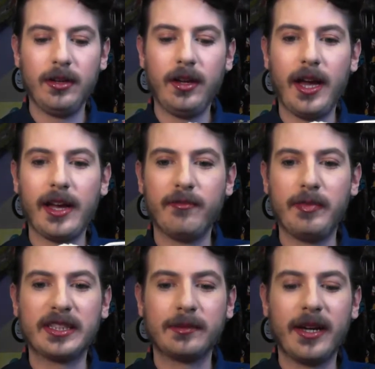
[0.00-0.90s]
I have
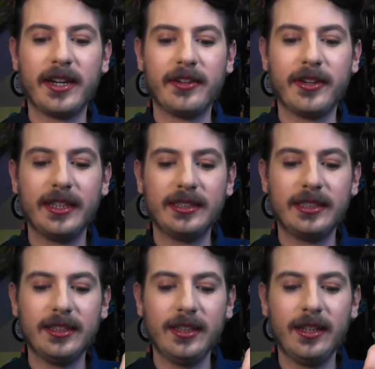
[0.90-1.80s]
basmati rice
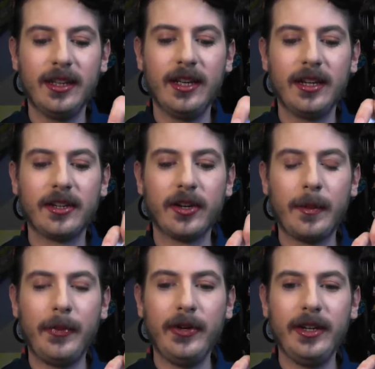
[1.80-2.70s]
here. You're going to
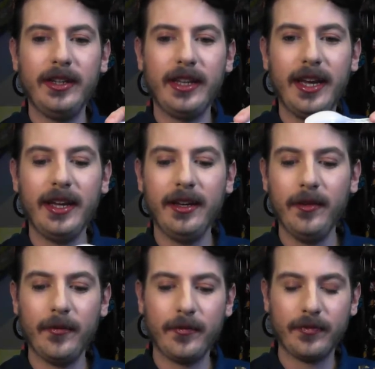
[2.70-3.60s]
put it in the egg.
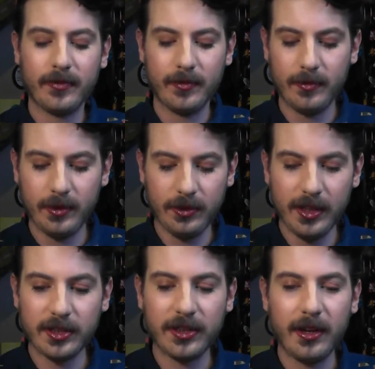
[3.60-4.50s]

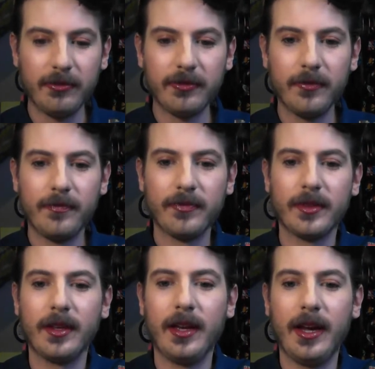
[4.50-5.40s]
That's enough.
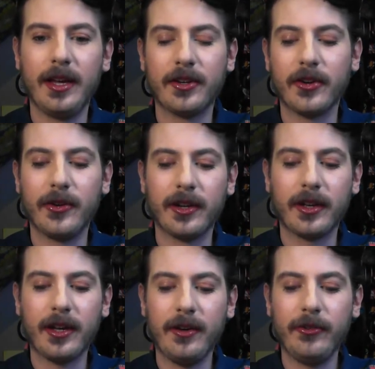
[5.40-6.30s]
And you're going to
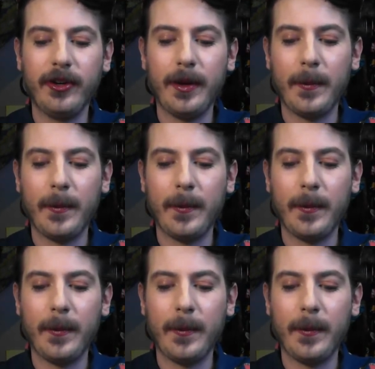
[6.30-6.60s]
cover it.